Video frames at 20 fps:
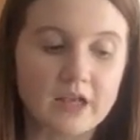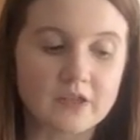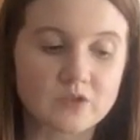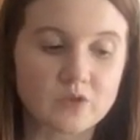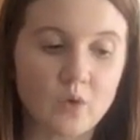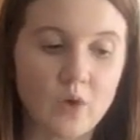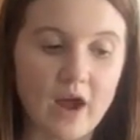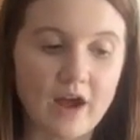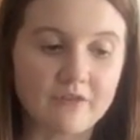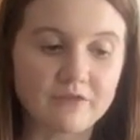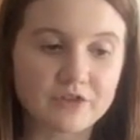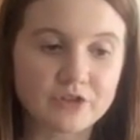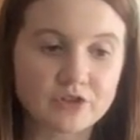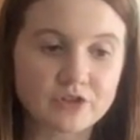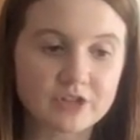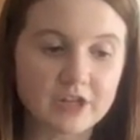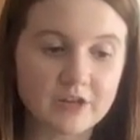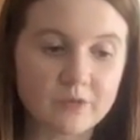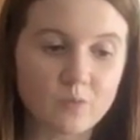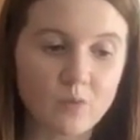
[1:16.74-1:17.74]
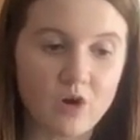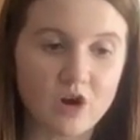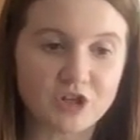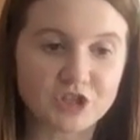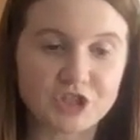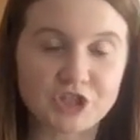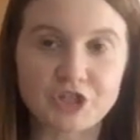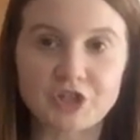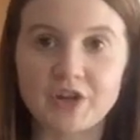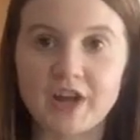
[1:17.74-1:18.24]
So after you're done
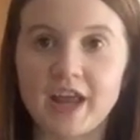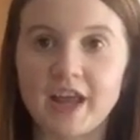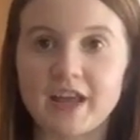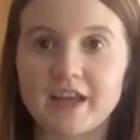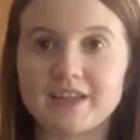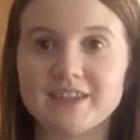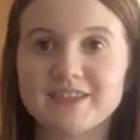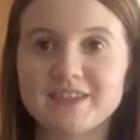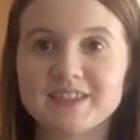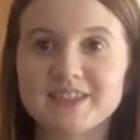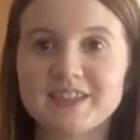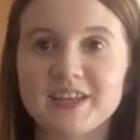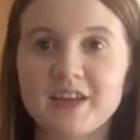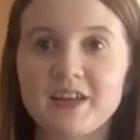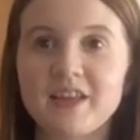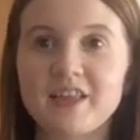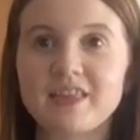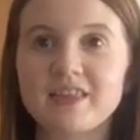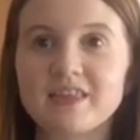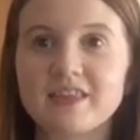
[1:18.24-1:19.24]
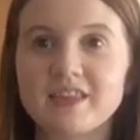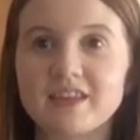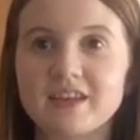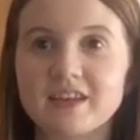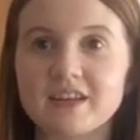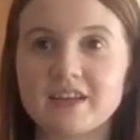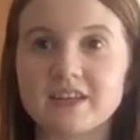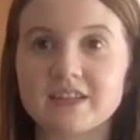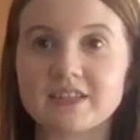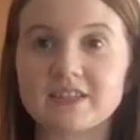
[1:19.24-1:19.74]
washing your hands,
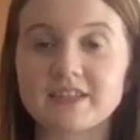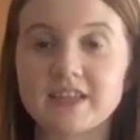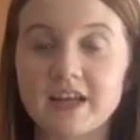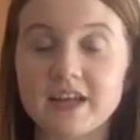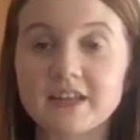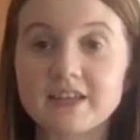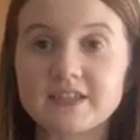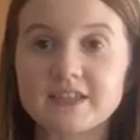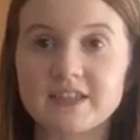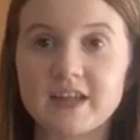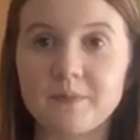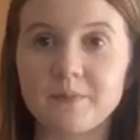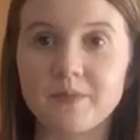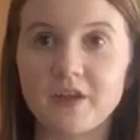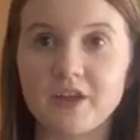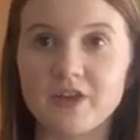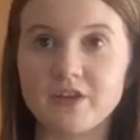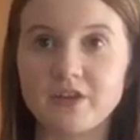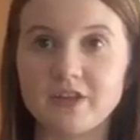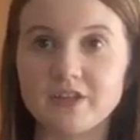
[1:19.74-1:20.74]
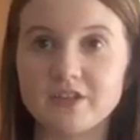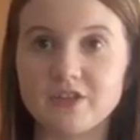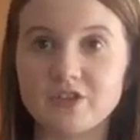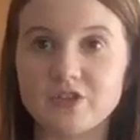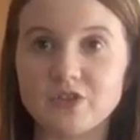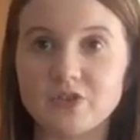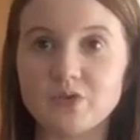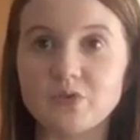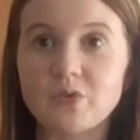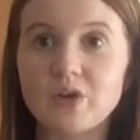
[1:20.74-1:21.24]
the second step that you need to
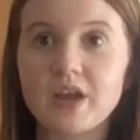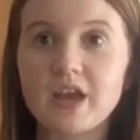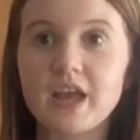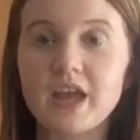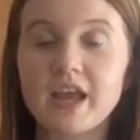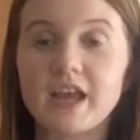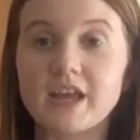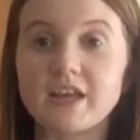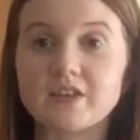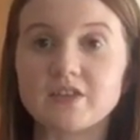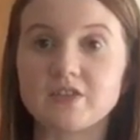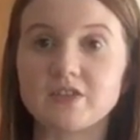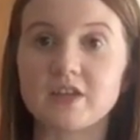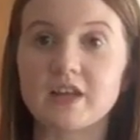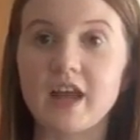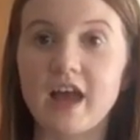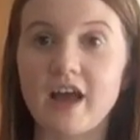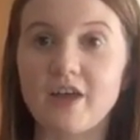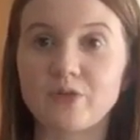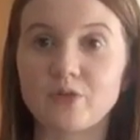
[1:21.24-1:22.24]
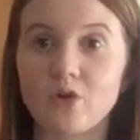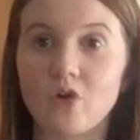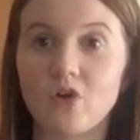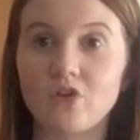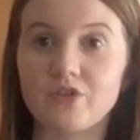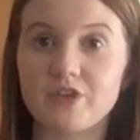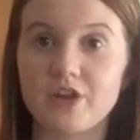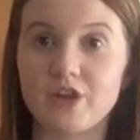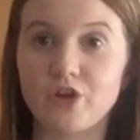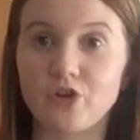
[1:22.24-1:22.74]
do is to gather all
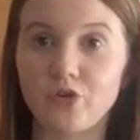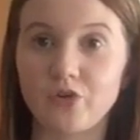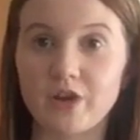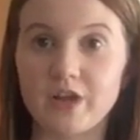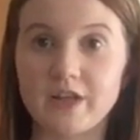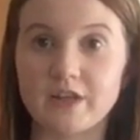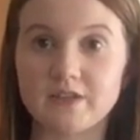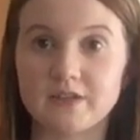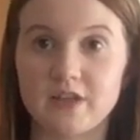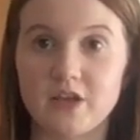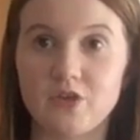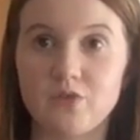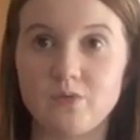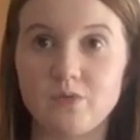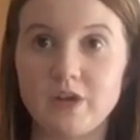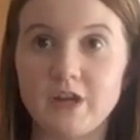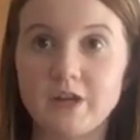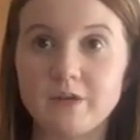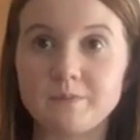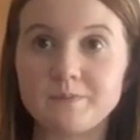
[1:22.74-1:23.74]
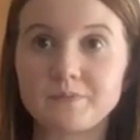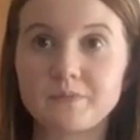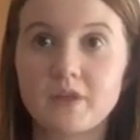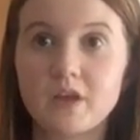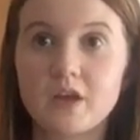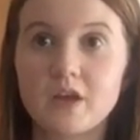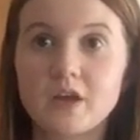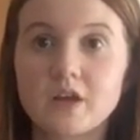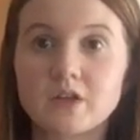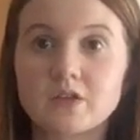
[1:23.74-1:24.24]
the ingredients that you need.
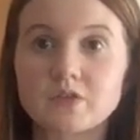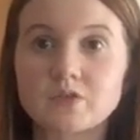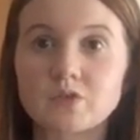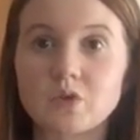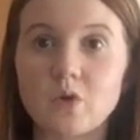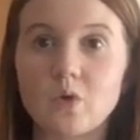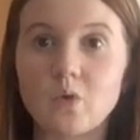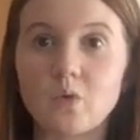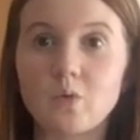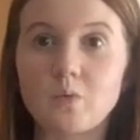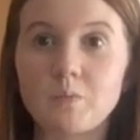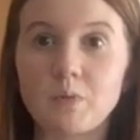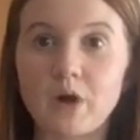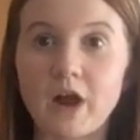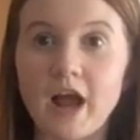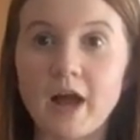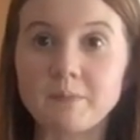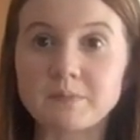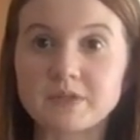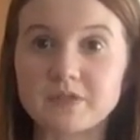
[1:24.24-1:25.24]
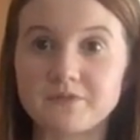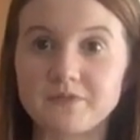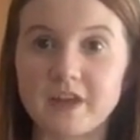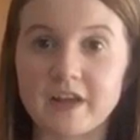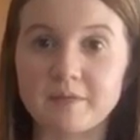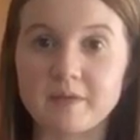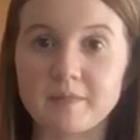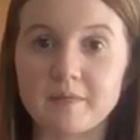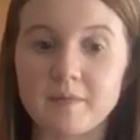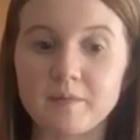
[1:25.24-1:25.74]
So perhaps a
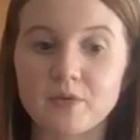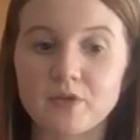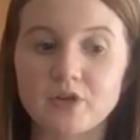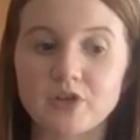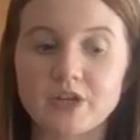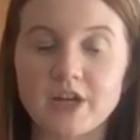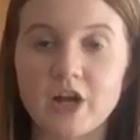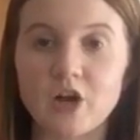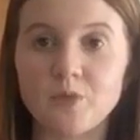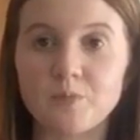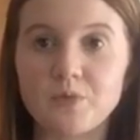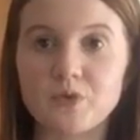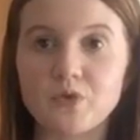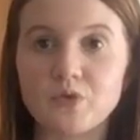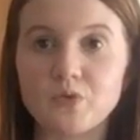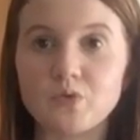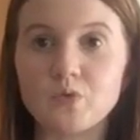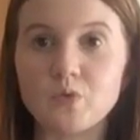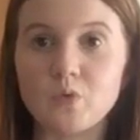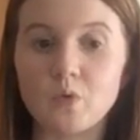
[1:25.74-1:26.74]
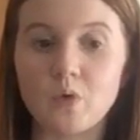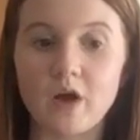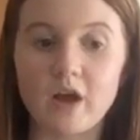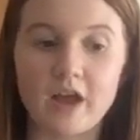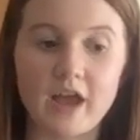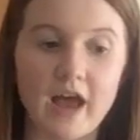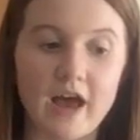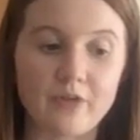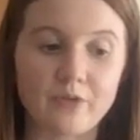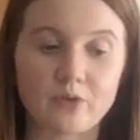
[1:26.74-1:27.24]
family member could help you
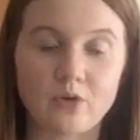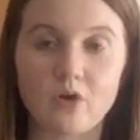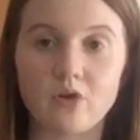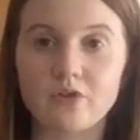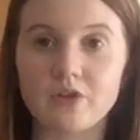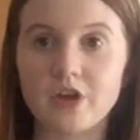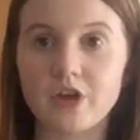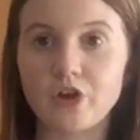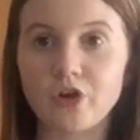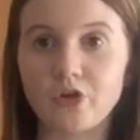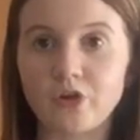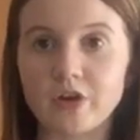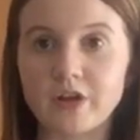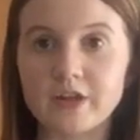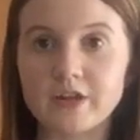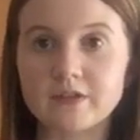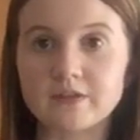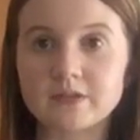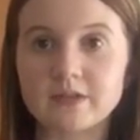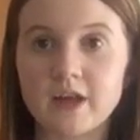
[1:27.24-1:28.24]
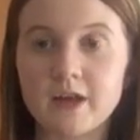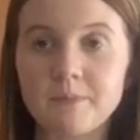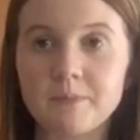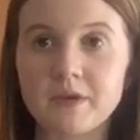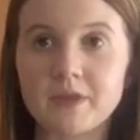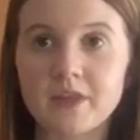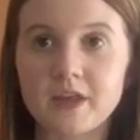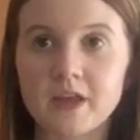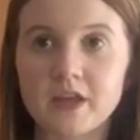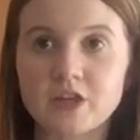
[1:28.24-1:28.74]
gather all the ingredients up
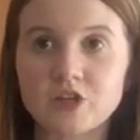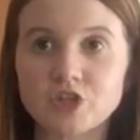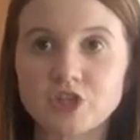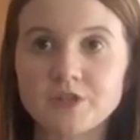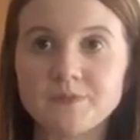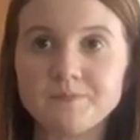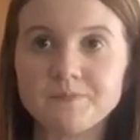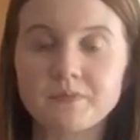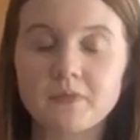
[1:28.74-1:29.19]
in the kitchen,